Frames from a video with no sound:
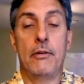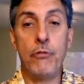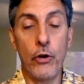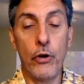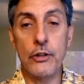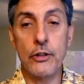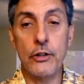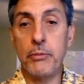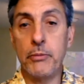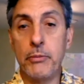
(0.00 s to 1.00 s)
4 years in the
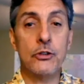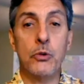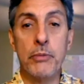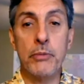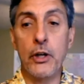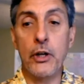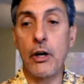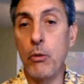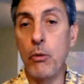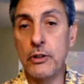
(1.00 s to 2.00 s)
business, we're building
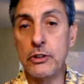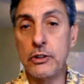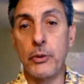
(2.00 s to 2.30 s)
our own business.